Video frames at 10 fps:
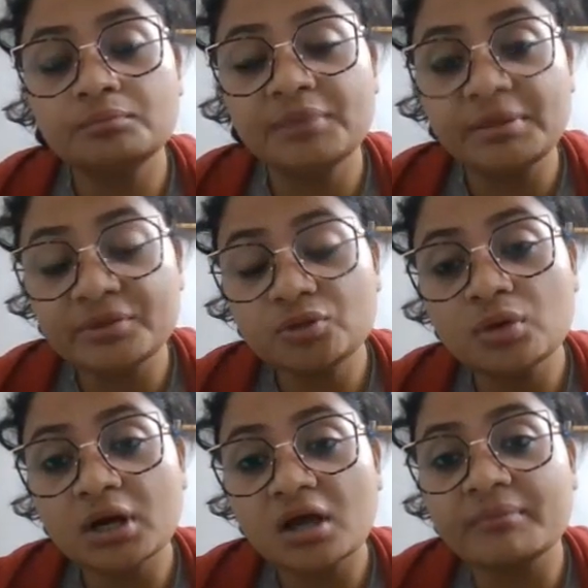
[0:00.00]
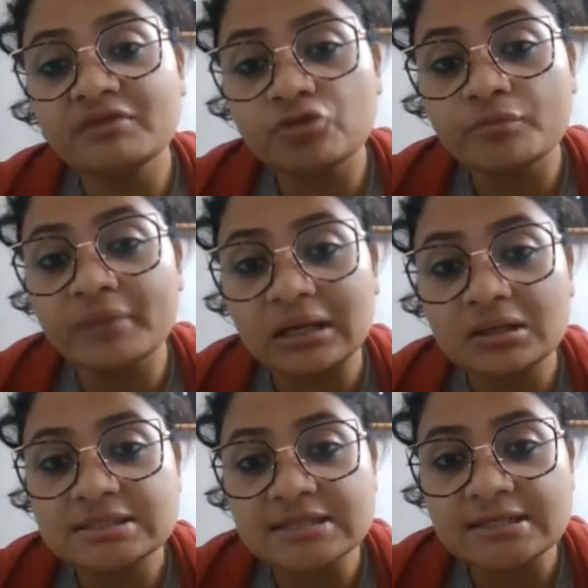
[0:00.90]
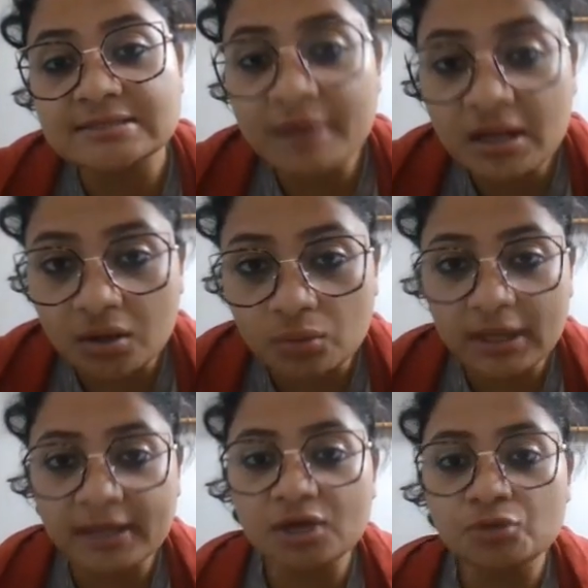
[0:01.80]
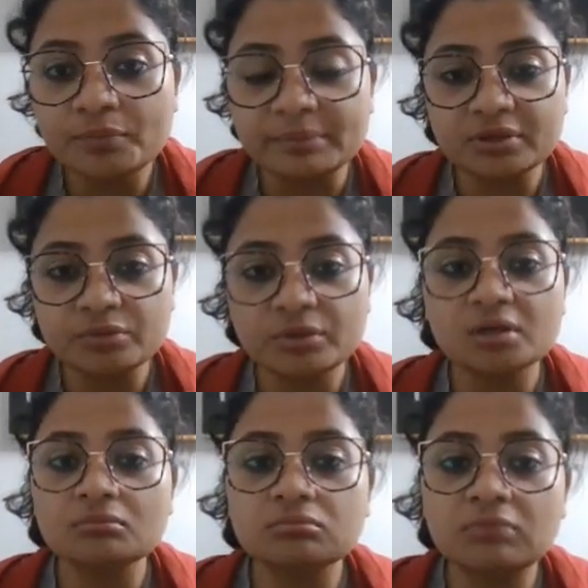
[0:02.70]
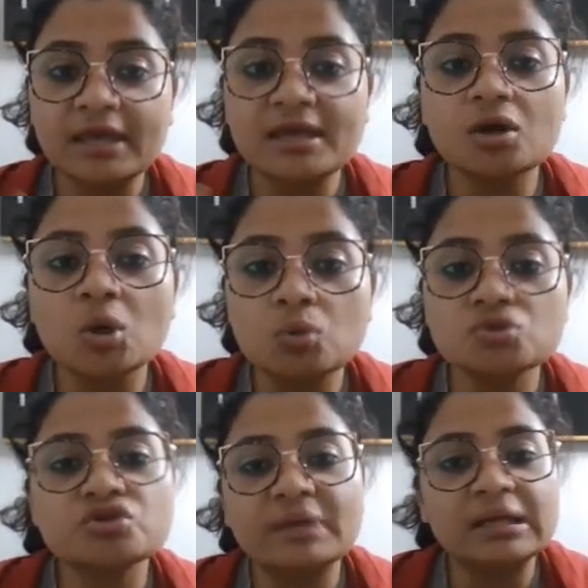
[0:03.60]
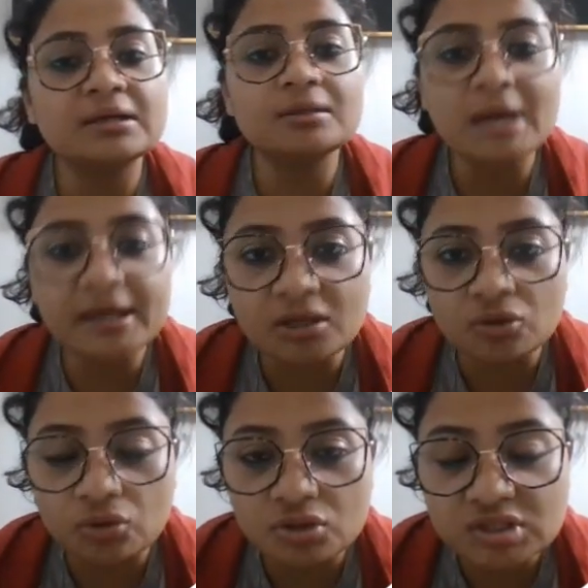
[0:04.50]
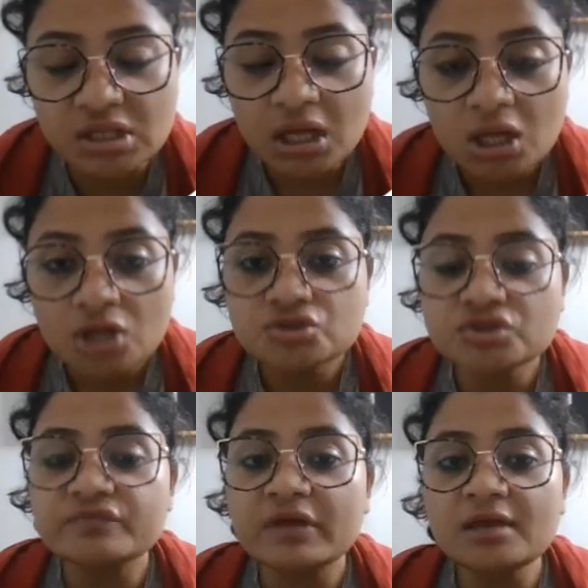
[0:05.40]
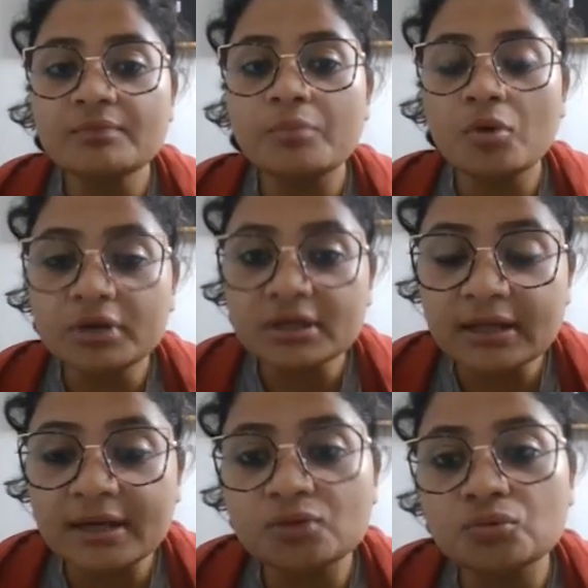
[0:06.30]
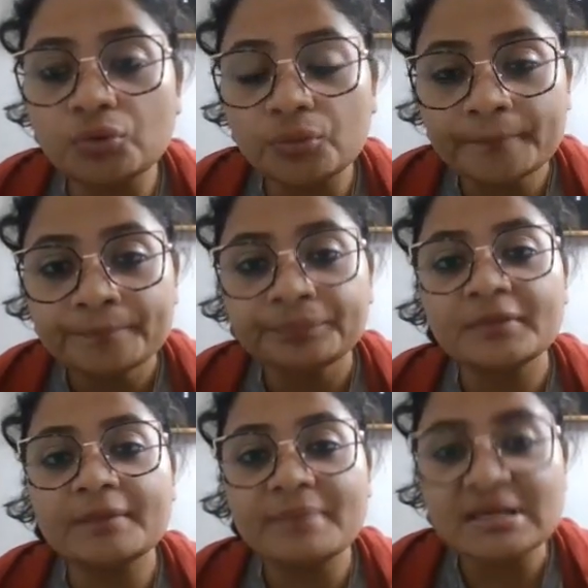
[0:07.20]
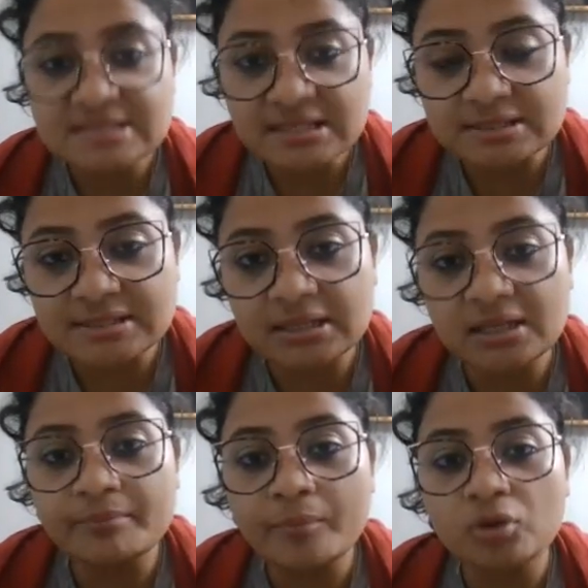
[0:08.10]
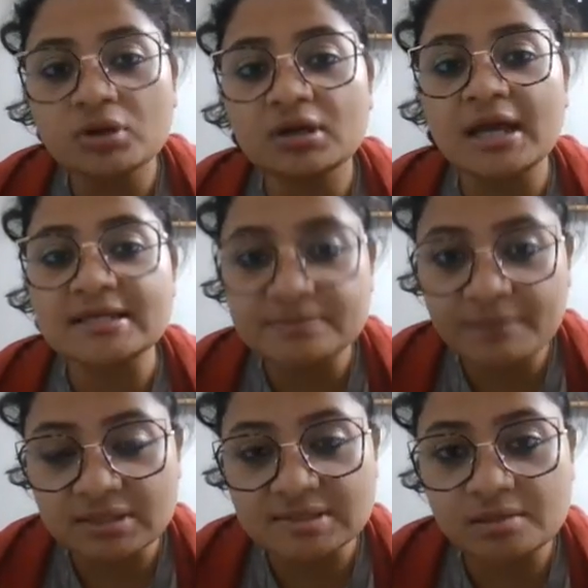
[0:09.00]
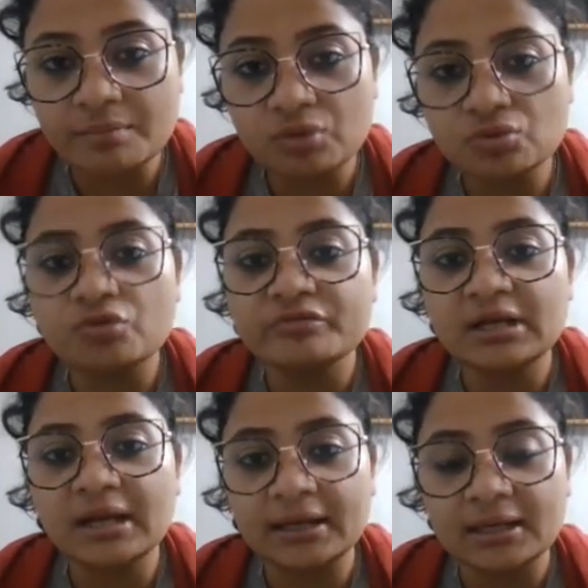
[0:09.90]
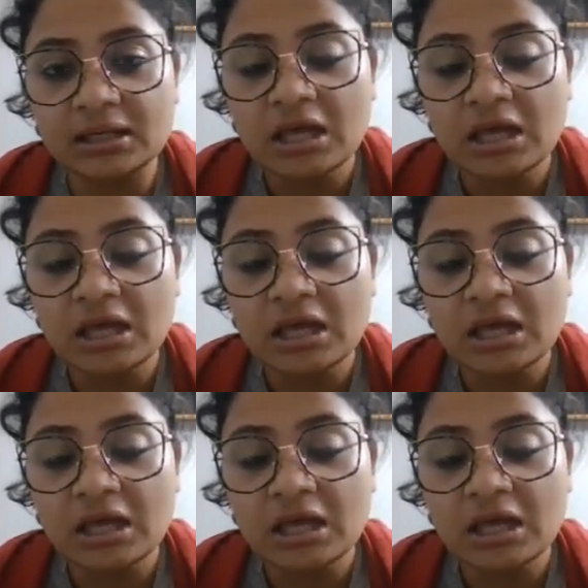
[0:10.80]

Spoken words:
people who are coming from medical science background, like you people who are taking a course on medical biotechnology. So it's very important that you know the basics and the important aspects about COVID-19